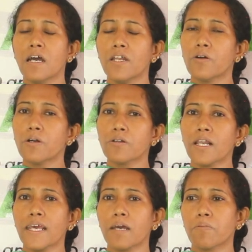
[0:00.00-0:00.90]
and not
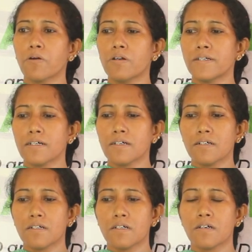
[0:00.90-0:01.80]
only
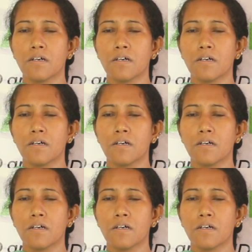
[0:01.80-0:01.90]
about